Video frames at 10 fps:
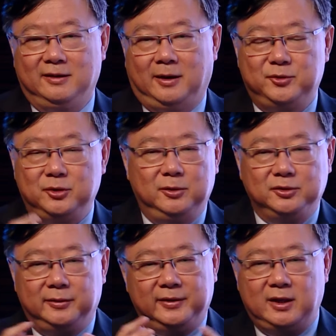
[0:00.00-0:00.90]
I'm sure
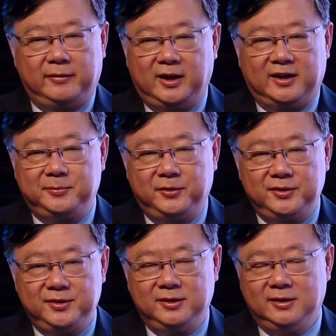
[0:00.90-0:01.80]
most of us have that
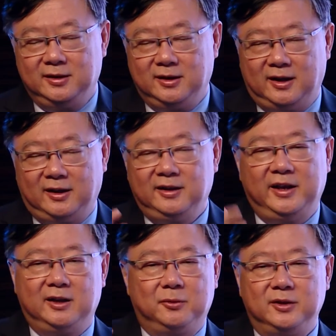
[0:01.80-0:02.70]
experience, and
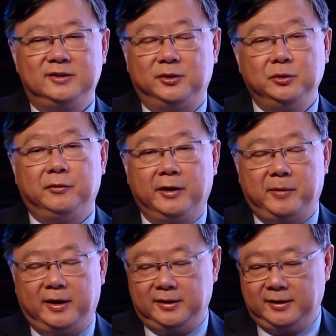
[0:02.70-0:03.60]
they are the ones that do very
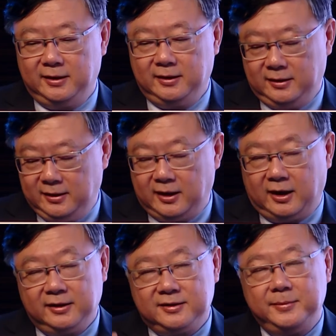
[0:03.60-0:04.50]
badly.
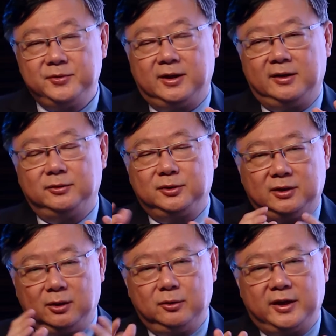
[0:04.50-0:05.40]
And it seems that also
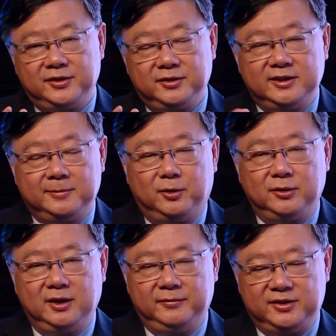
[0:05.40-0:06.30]
the location is
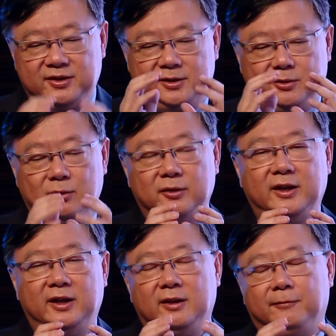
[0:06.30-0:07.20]
important. If it's just
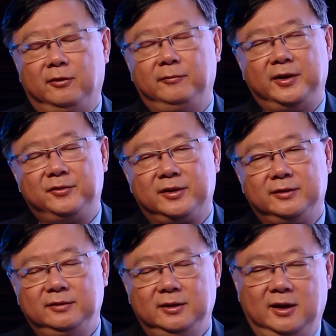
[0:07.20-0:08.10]
wholly in the fourth
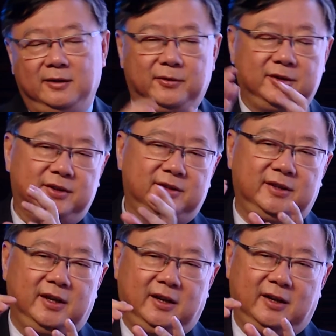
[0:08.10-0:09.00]
ventricle
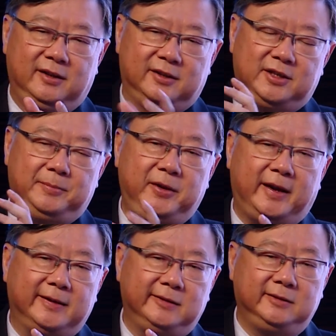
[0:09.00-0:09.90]
versus in the CP
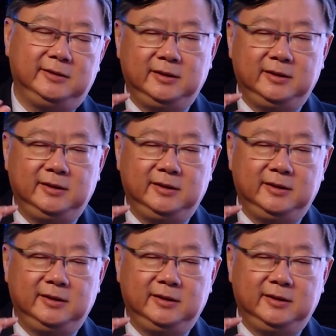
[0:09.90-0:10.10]
angle,